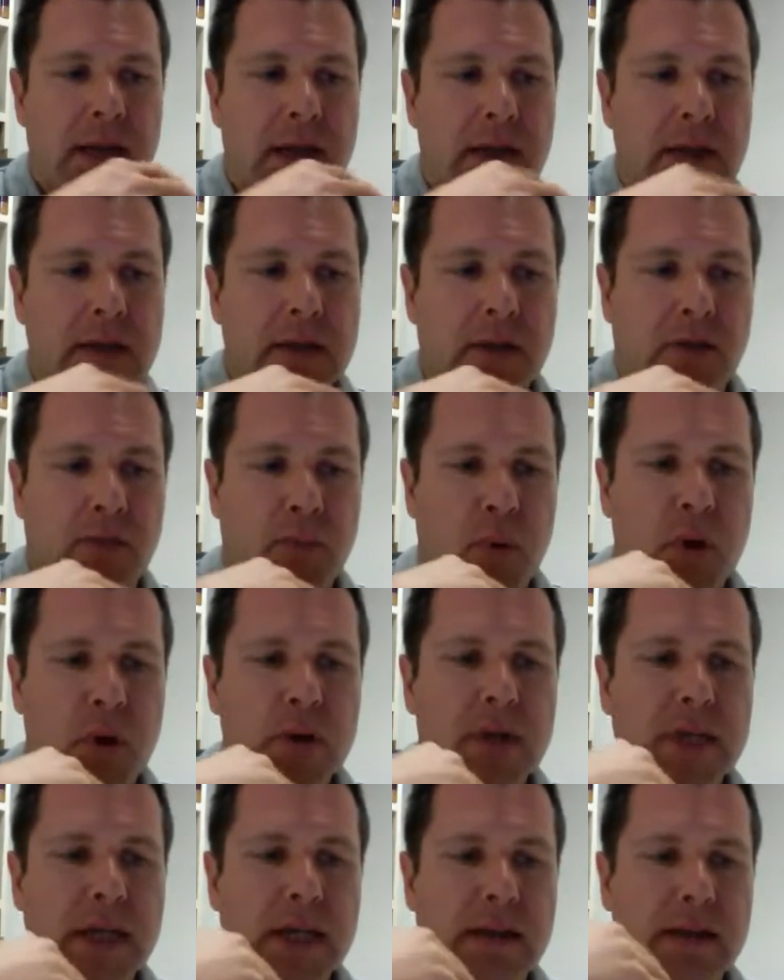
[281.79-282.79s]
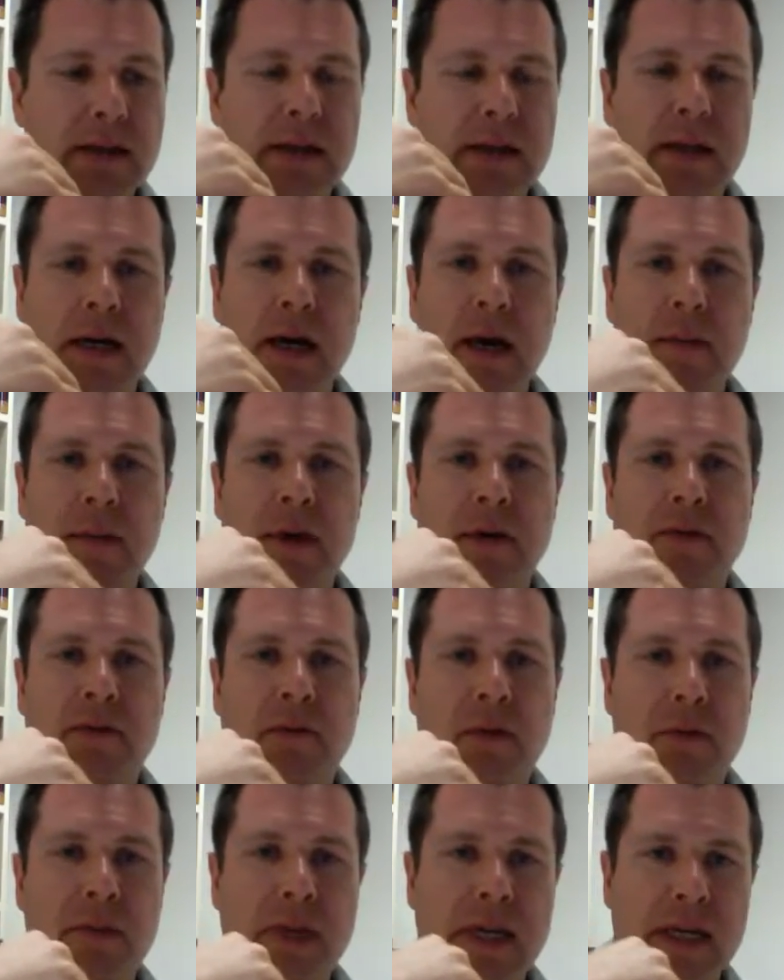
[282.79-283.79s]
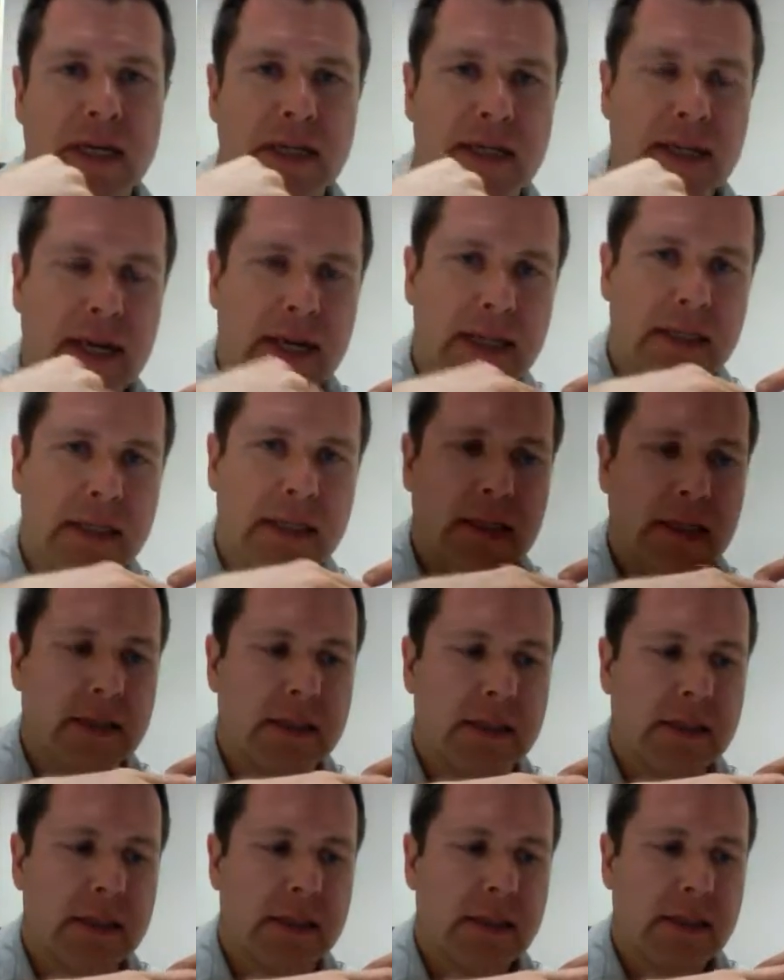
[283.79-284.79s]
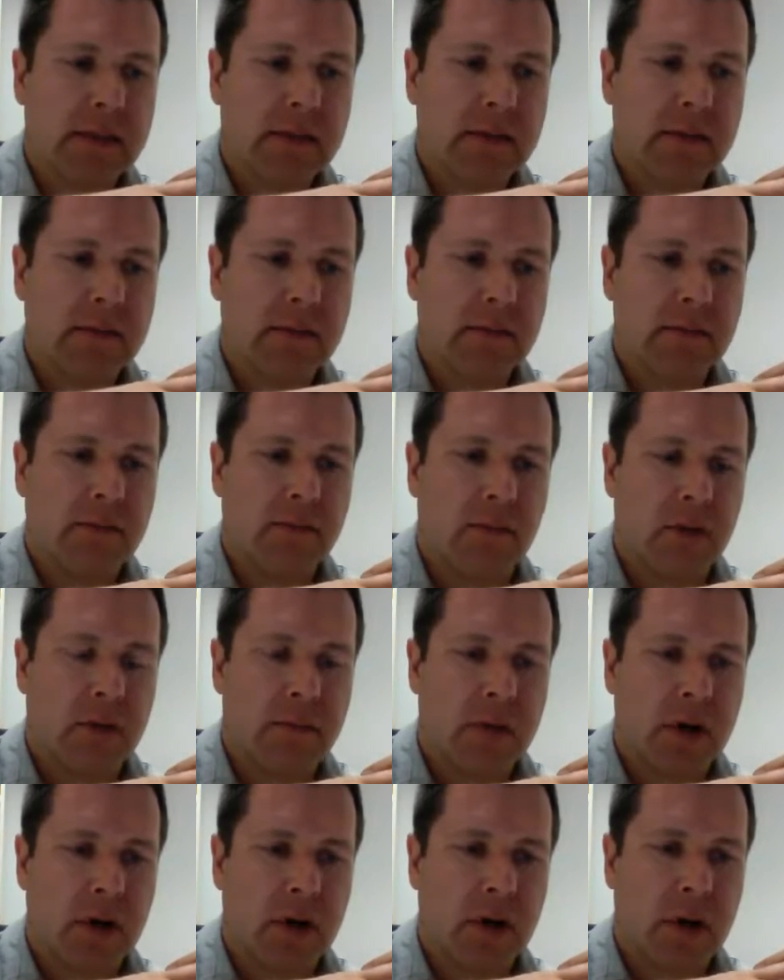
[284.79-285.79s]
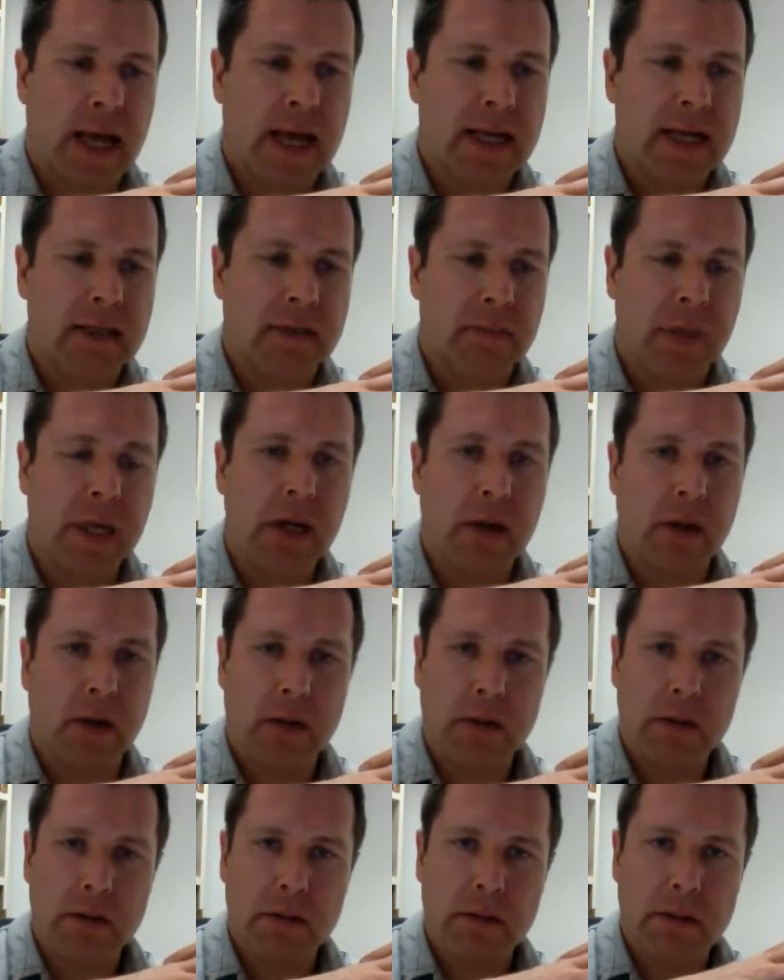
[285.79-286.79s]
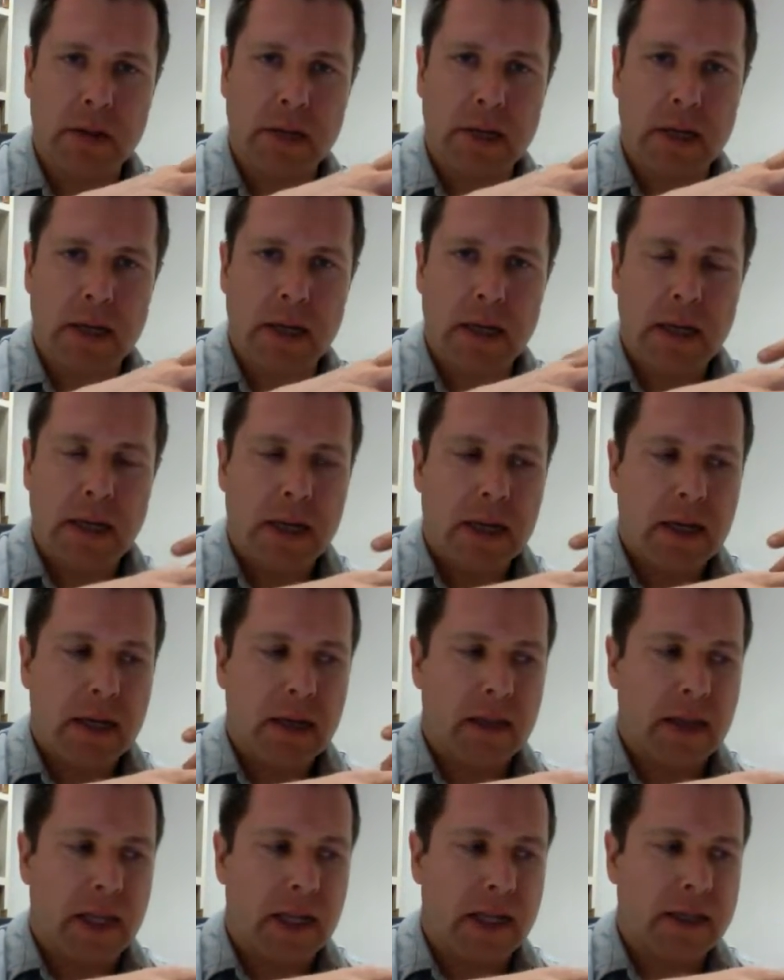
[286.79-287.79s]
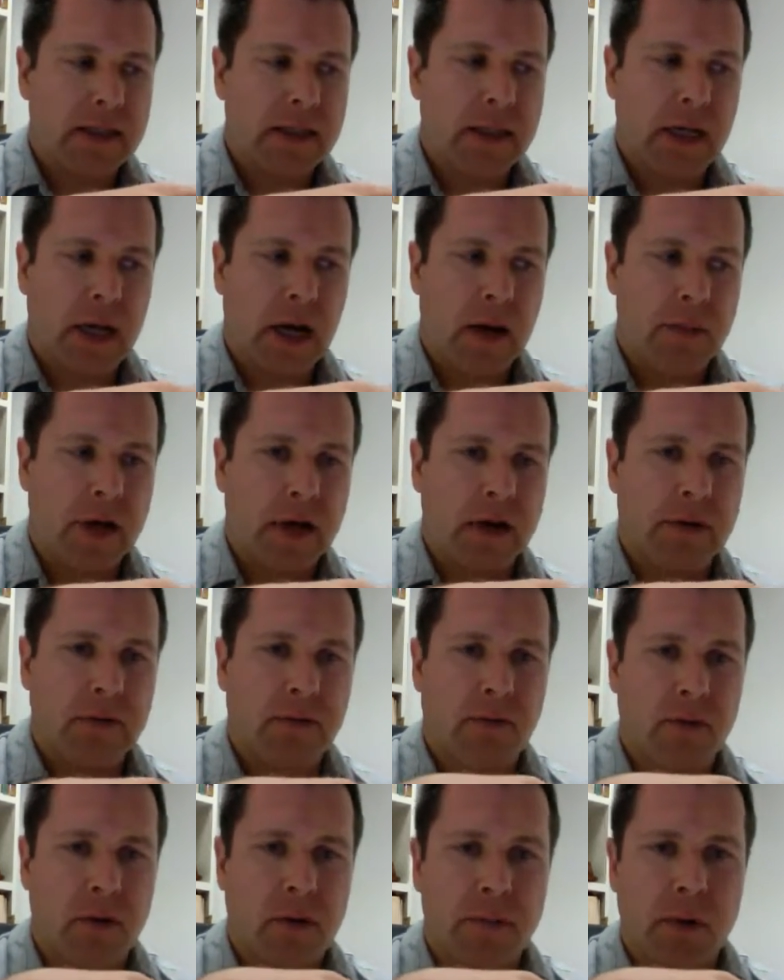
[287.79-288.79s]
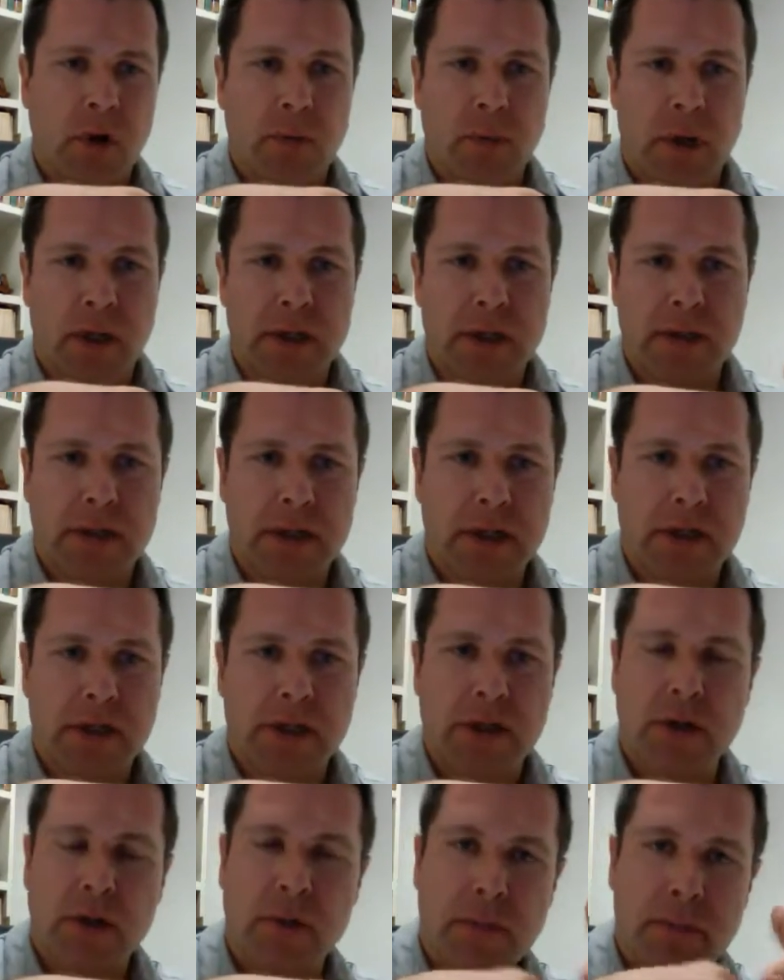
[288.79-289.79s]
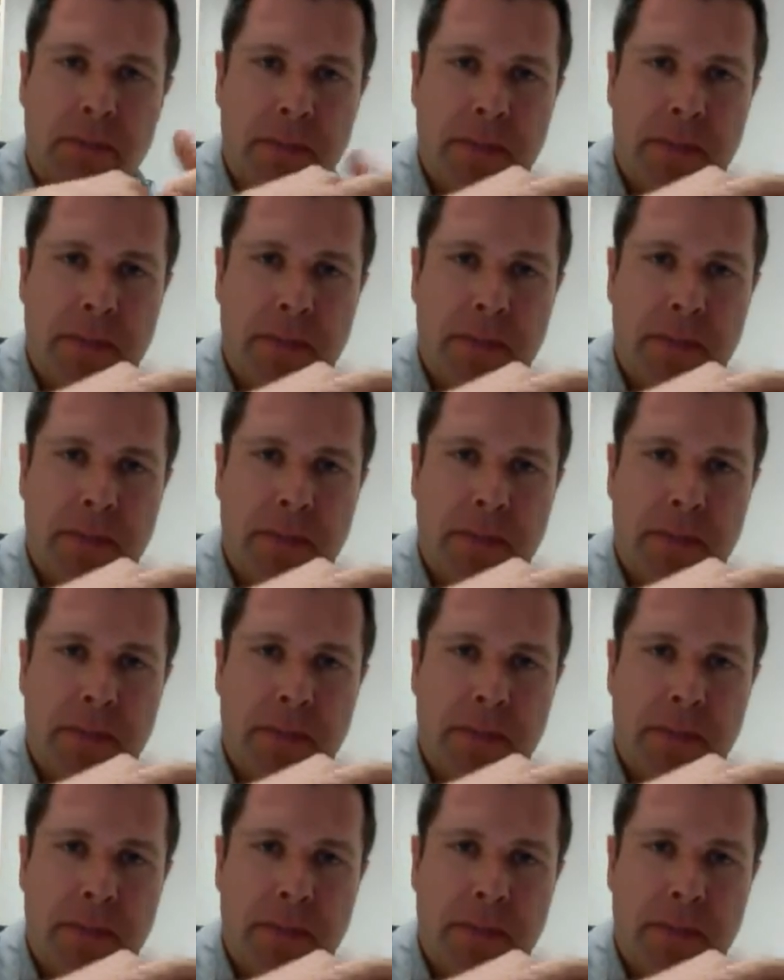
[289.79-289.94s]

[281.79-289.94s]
So if protein isn't coming from the intestines, from your last meal, then it's coming from your muscle tissue.